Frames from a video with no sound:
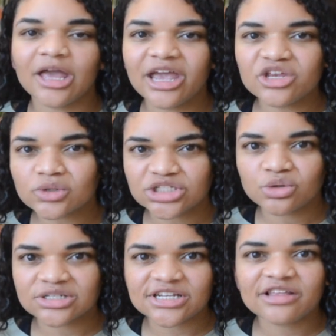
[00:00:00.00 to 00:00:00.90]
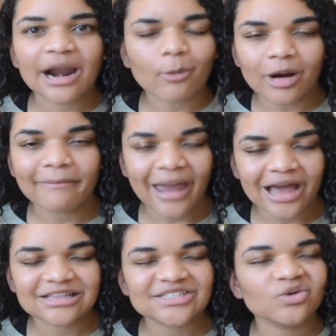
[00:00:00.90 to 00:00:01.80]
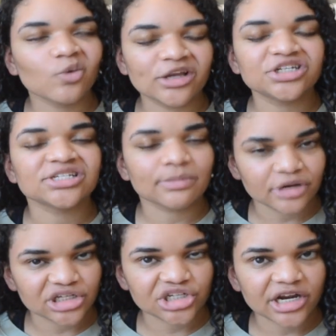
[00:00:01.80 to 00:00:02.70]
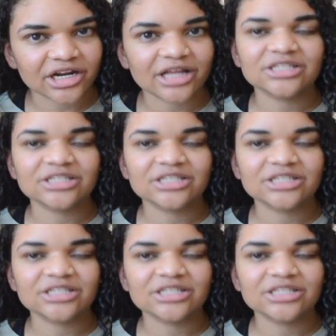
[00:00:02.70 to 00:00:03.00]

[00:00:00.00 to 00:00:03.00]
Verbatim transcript: and you'll still see that I'm wearing pants, which is appreciated.